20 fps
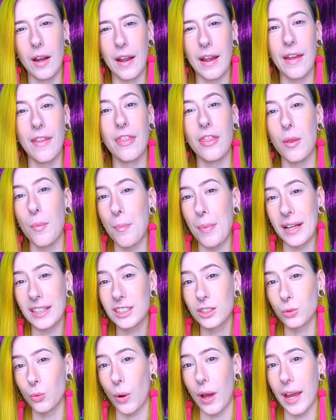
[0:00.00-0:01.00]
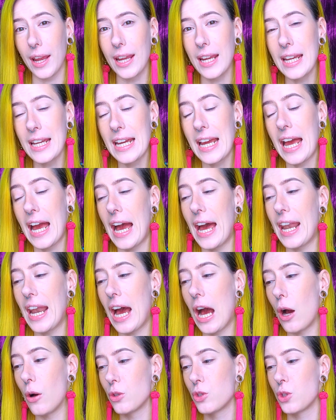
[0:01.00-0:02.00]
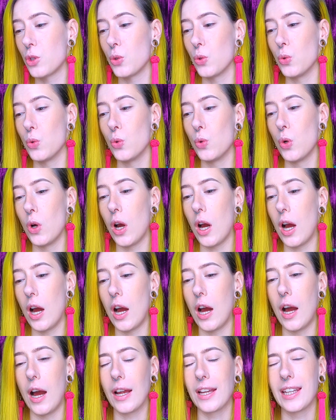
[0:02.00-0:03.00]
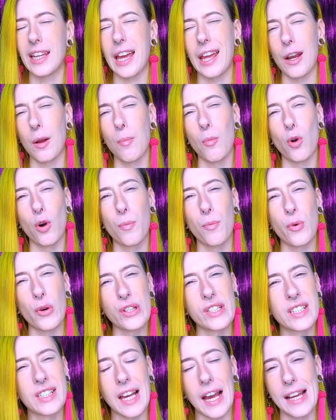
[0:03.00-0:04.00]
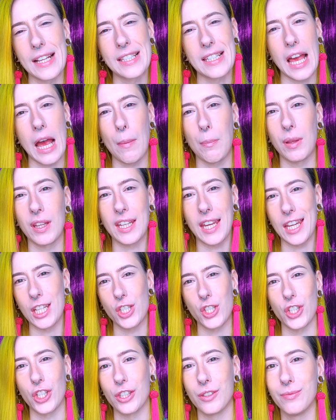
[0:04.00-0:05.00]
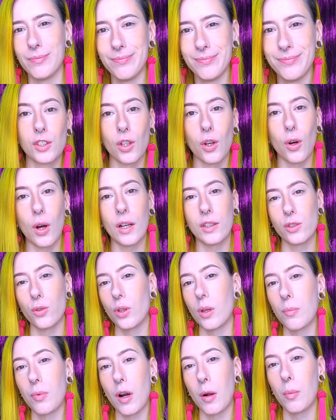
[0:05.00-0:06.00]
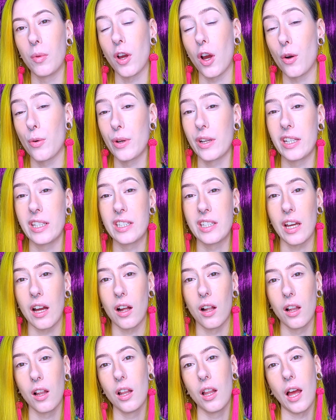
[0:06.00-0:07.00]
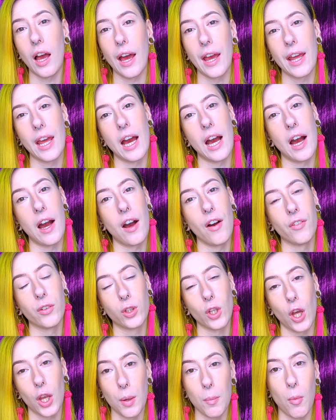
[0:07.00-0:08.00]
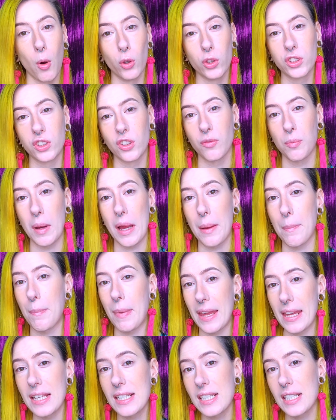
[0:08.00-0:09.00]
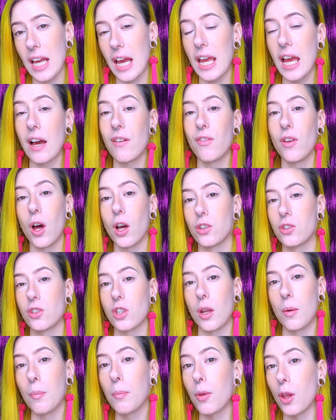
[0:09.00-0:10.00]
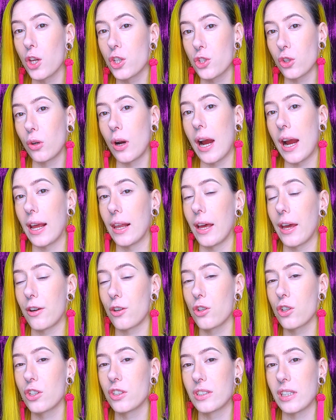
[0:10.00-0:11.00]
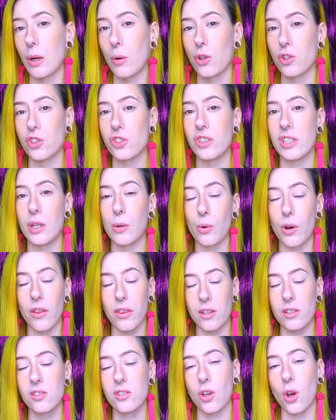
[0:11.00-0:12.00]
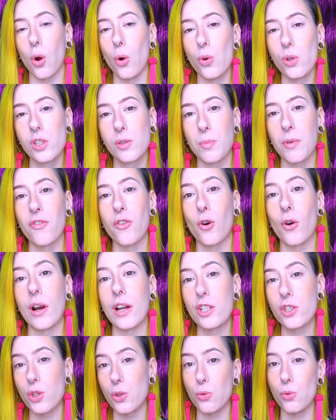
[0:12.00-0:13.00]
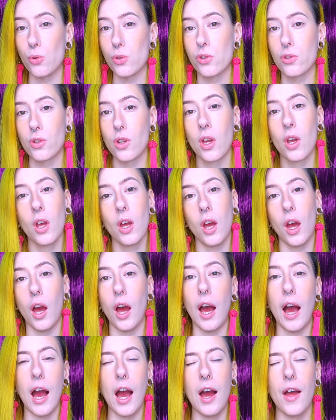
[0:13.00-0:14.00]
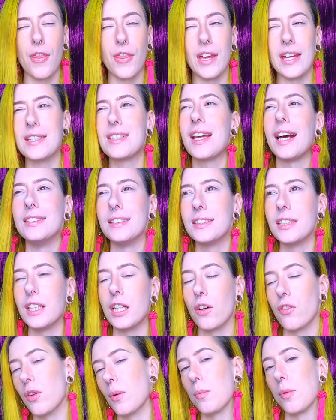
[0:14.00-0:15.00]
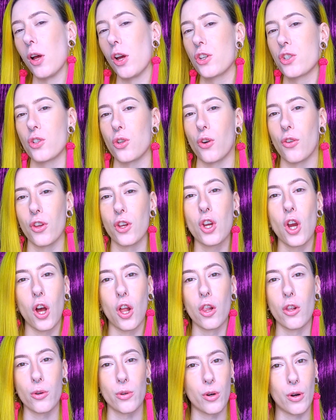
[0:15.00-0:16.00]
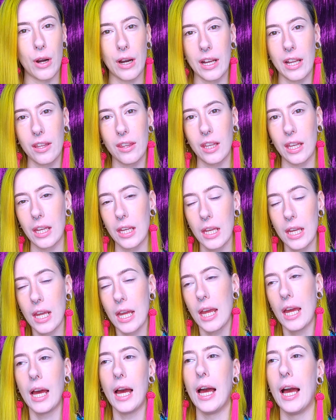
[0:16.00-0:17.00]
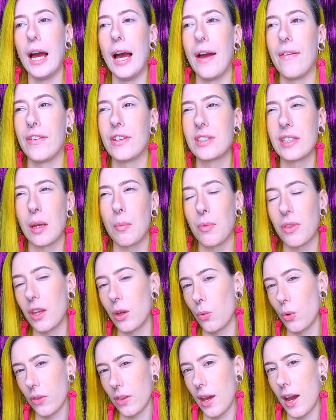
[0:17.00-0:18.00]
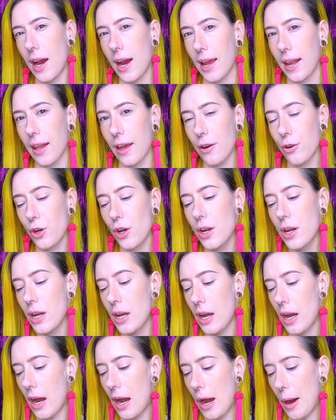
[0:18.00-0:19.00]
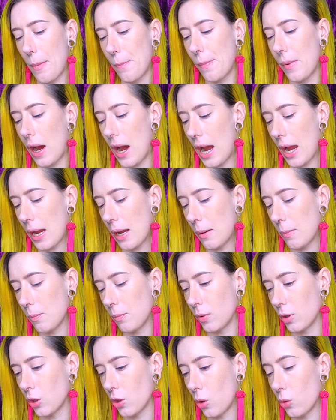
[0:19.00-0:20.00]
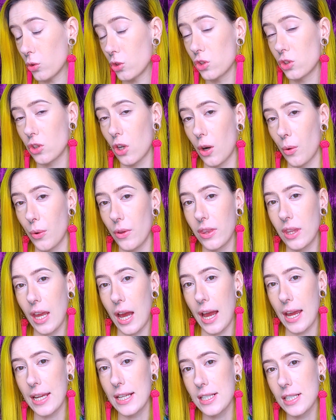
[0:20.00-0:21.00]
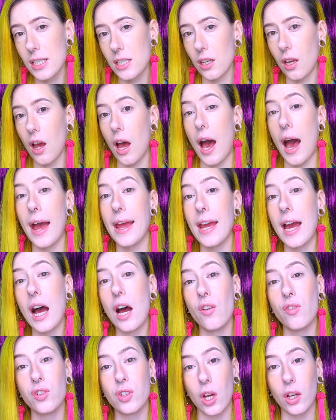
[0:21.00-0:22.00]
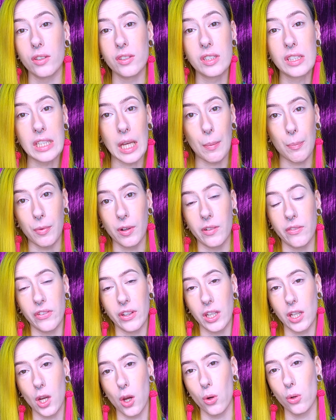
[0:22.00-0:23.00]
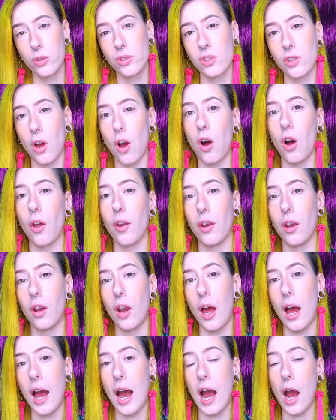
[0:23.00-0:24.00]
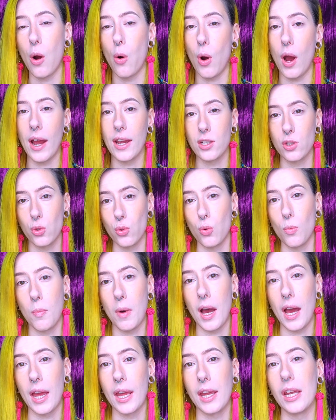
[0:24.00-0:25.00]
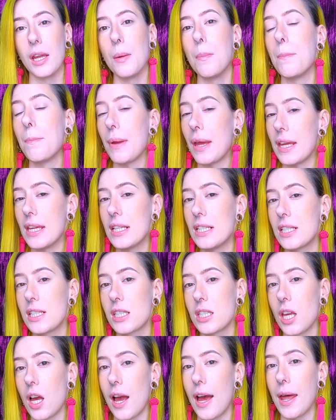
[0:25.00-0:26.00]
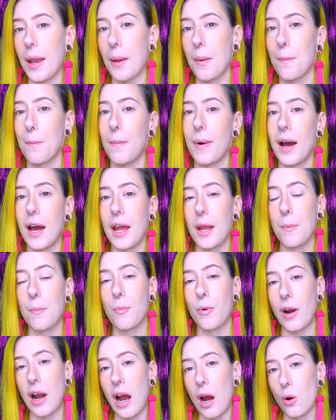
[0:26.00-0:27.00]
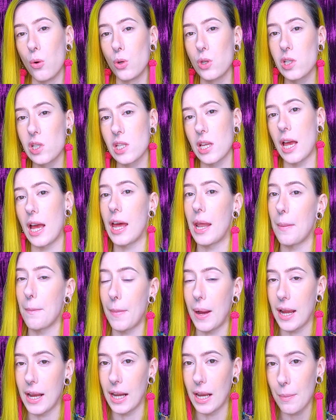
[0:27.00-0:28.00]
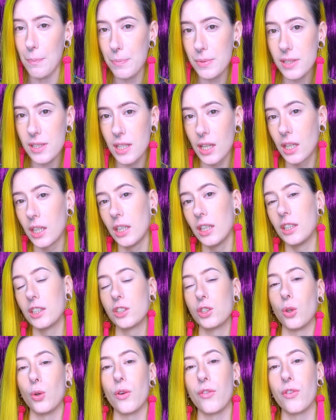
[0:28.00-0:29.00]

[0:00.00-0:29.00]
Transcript: in the best way and how to get a more precise application. So as you can probably already tell, I have done most of my base. I have not done blush or highlighter because I want to see where this goes before I choose the intensity of the blush or the color or anything. And the same thing with the highlighter. I'm going to start with the eyes. I have done separate videos on how I do my base and my brows and my lips. So